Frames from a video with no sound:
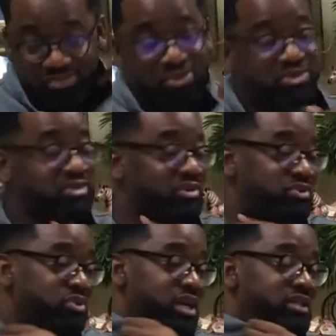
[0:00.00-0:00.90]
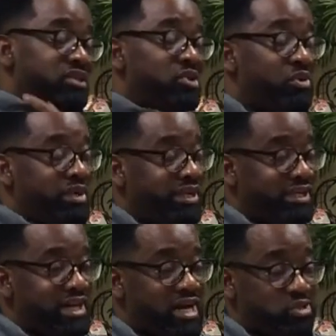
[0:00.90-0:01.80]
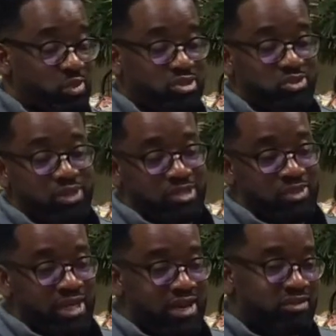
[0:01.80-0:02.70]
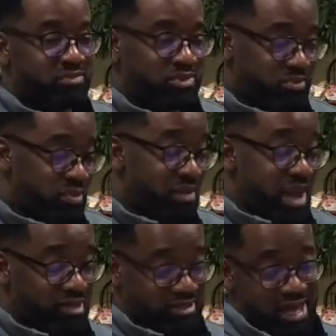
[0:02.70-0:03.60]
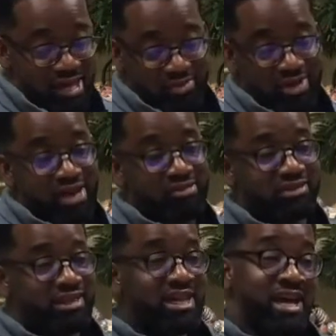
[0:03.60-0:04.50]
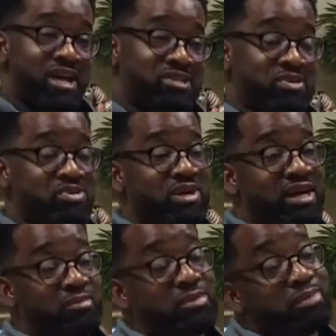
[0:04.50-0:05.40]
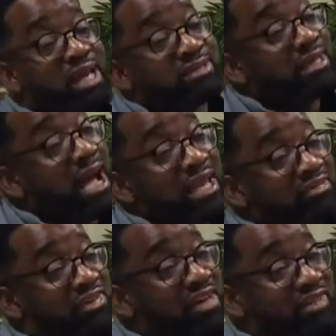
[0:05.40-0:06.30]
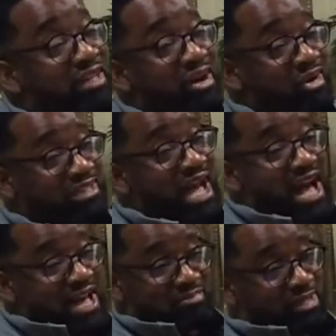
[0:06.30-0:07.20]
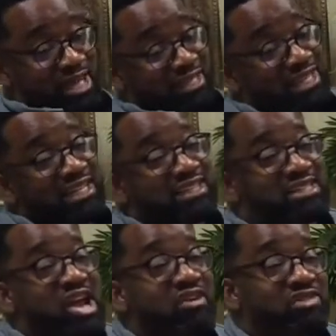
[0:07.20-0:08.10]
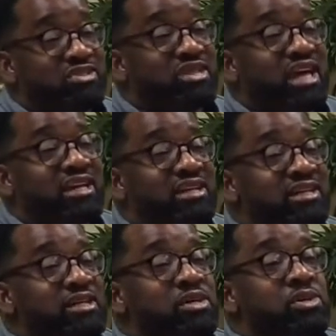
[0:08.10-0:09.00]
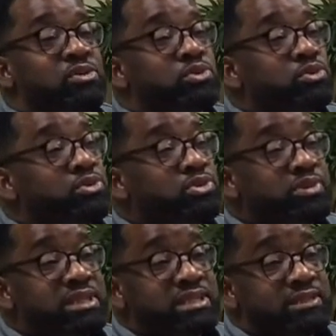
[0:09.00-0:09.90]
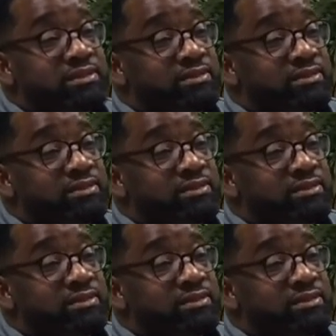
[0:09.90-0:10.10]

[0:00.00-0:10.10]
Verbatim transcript: You're supposed to, you know, you got the anointing and God is with you and you ain't ever supposed to be mad or sad or whatever. And so you gotta be blessed and highly favored at all times. But underneath the surface, you're like, ooh.